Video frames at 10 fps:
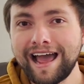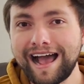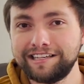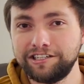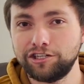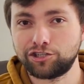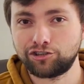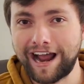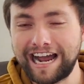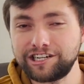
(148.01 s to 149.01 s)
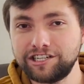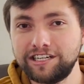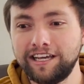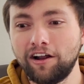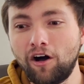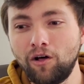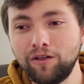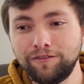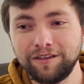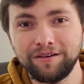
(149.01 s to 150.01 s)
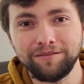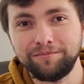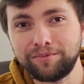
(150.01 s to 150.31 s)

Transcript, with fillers: as a distraction to get all of the